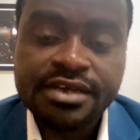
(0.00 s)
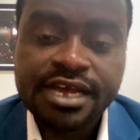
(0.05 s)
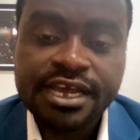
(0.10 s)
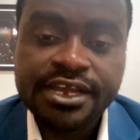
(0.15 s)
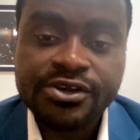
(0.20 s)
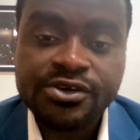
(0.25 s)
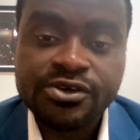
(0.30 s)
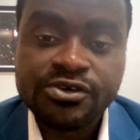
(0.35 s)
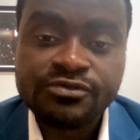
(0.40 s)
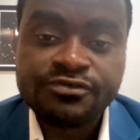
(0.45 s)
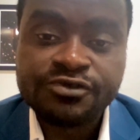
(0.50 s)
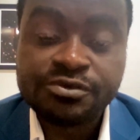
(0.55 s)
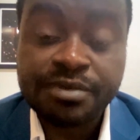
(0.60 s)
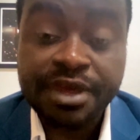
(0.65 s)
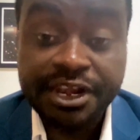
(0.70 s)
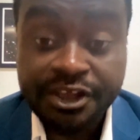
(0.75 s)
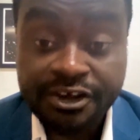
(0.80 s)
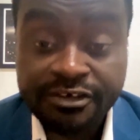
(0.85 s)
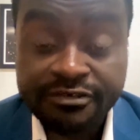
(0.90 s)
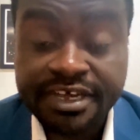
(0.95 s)
I know for
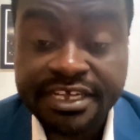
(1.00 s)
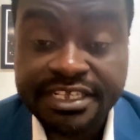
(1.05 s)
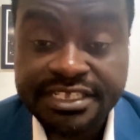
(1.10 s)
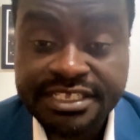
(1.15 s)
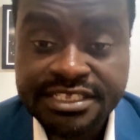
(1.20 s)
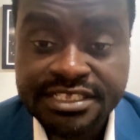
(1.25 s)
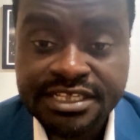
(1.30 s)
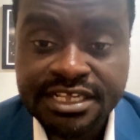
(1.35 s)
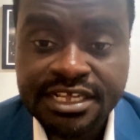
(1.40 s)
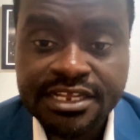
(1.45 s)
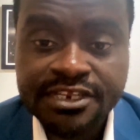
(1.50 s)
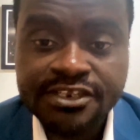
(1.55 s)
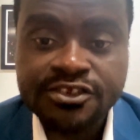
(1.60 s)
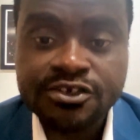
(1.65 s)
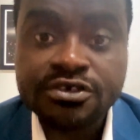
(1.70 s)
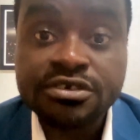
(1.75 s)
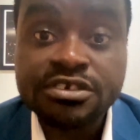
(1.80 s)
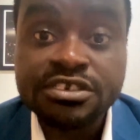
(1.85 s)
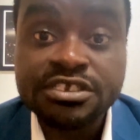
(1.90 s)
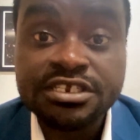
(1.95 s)
many of us, and
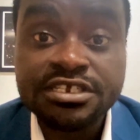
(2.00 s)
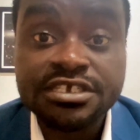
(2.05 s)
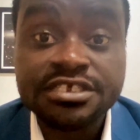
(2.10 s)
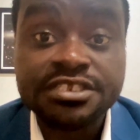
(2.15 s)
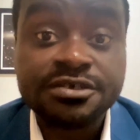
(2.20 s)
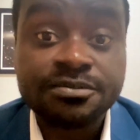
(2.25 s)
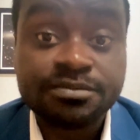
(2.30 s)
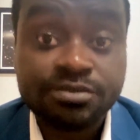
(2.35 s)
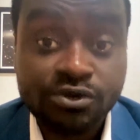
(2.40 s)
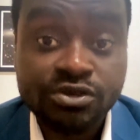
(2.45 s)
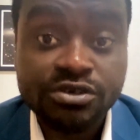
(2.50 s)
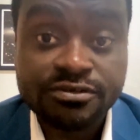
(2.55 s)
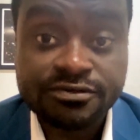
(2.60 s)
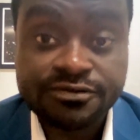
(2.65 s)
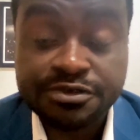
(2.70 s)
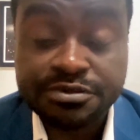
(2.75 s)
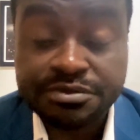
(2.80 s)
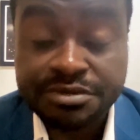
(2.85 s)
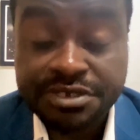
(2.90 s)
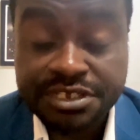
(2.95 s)
certainly it is important
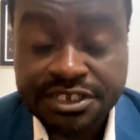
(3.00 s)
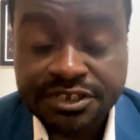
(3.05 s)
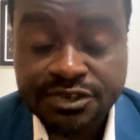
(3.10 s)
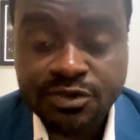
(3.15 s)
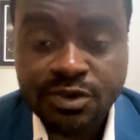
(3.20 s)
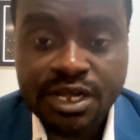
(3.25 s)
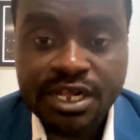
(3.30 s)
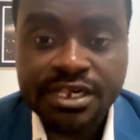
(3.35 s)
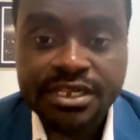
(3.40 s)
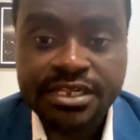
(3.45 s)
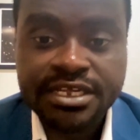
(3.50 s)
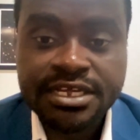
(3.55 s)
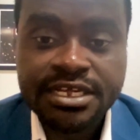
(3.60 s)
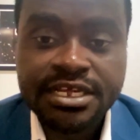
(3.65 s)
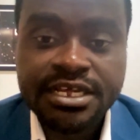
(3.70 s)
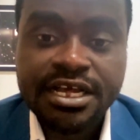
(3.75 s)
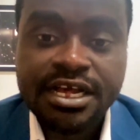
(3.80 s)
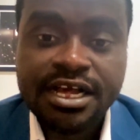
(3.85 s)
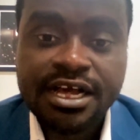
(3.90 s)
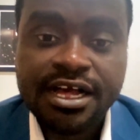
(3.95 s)
for me as well,
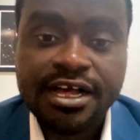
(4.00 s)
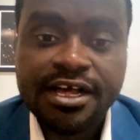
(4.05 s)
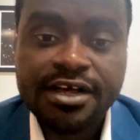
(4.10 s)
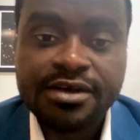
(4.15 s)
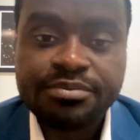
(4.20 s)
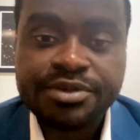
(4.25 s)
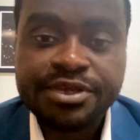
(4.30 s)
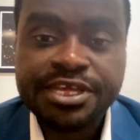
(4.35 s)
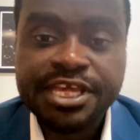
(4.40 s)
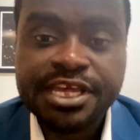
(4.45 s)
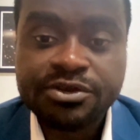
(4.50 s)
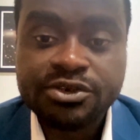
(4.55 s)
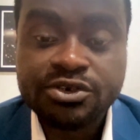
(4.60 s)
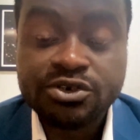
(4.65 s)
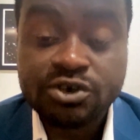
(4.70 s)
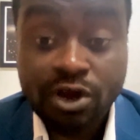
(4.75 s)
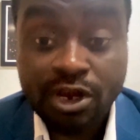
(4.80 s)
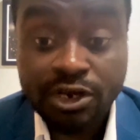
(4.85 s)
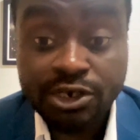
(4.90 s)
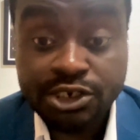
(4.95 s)
being able
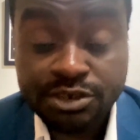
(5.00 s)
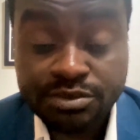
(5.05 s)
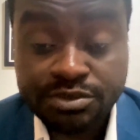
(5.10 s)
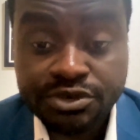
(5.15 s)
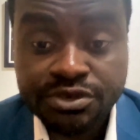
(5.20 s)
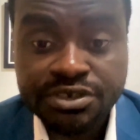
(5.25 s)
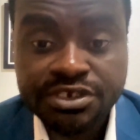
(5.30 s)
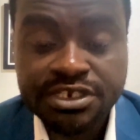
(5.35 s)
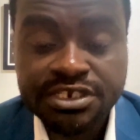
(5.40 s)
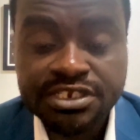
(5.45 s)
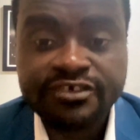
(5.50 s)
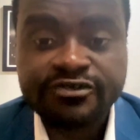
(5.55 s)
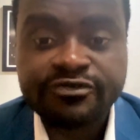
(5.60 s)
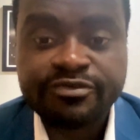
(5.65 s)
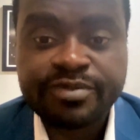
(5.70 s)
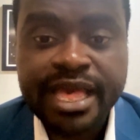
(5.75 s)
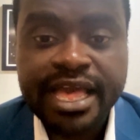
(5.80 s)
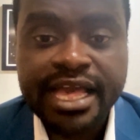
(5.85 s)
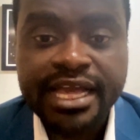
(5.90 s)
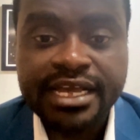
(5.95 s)
to contribute and
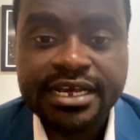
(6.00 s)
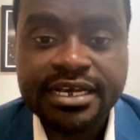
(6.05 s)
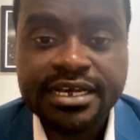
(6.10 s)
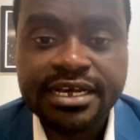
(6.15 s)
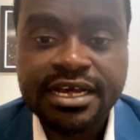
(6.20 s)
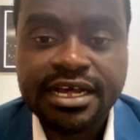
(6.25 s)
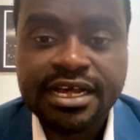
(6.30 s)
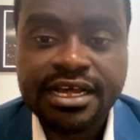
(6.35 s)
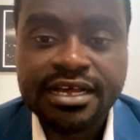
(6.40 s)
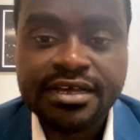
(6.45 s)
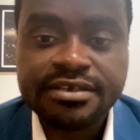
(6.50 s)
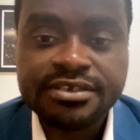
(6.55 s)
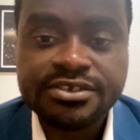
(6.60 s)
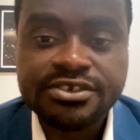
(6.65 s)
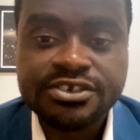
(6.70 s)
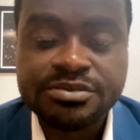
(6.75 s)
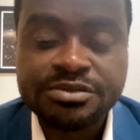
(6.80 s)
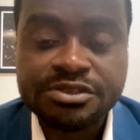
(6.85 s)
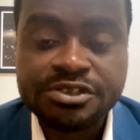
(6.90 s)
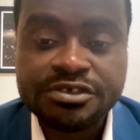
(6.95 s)
give back in
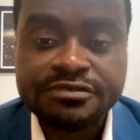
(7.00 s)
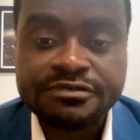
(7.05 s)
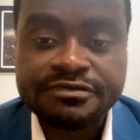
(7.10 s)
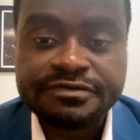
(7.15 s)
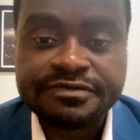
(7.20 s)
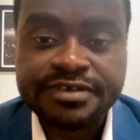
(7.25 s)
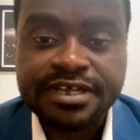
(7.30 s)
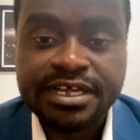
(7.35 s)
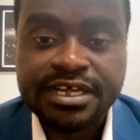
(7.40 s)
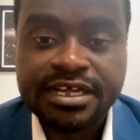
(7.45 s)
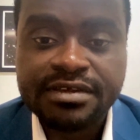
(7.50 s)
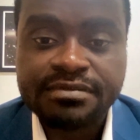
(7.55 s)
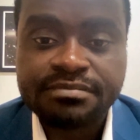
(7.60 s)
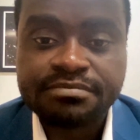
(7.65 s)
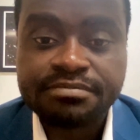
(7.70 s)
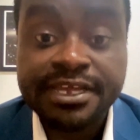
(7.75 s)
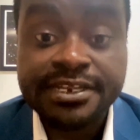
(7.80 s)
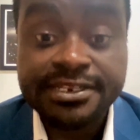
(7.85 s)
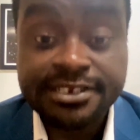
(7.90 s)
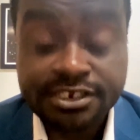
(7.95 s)
terms of
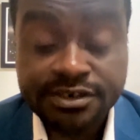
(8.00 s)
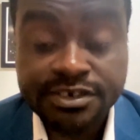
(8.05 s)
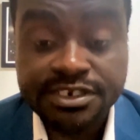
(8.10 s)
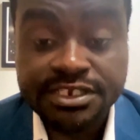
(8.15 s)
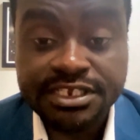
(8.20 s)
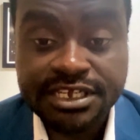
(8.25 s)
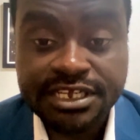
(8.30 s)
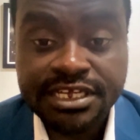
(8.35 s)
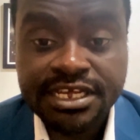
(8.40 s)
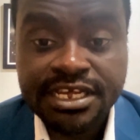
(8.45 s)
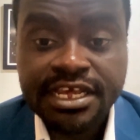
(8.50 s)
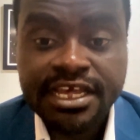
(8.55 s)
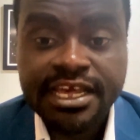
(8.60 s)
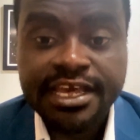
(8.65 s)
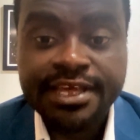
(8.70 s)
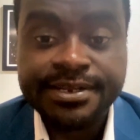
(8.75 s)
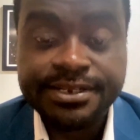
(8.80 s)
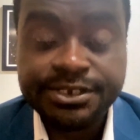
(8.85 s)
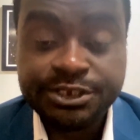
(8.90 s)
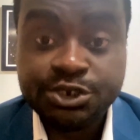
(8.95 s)
mentoring
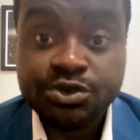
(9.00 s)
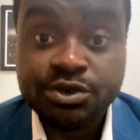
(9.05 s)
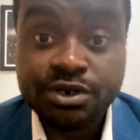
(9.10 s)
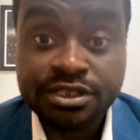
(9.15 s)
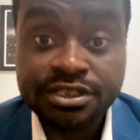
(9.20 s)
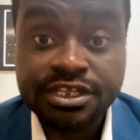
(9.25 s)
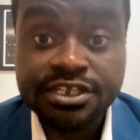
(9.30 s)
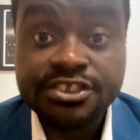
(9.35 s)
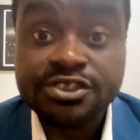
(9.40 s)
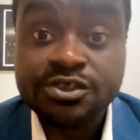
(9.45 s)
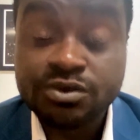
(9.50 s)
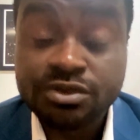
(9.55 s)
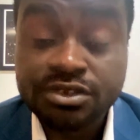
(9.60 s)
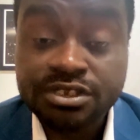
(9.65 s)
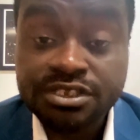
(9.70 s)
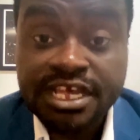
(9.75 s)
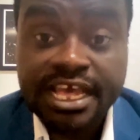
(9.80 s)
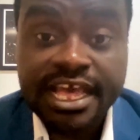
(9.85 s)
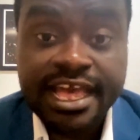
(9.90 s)
and ensuring that students